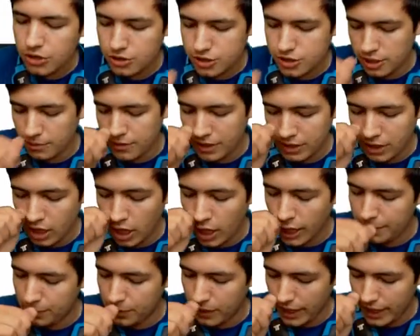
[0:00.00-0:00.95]
you something that
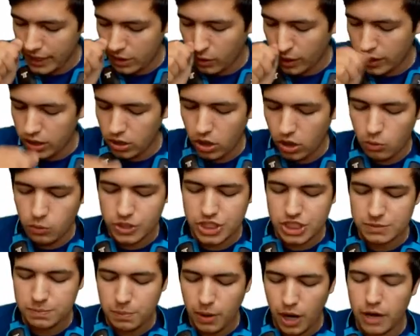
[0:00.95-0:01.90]
I play quite a lot,
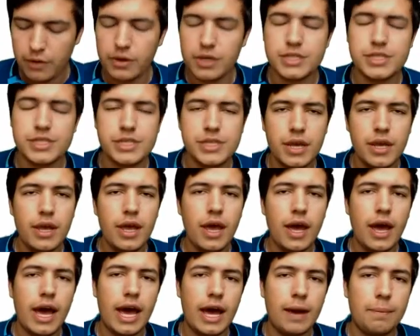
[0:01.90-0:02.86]
which is Pirates,
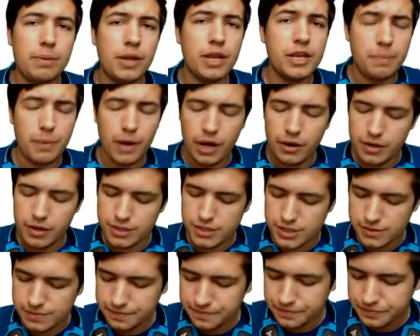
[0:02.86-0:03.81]
Plunder
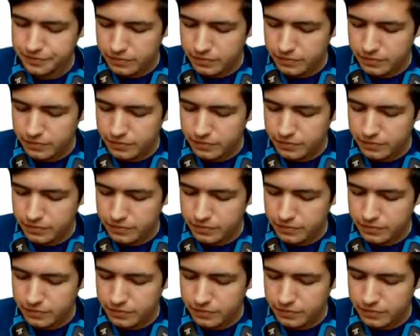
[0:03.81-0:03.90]
Pirates.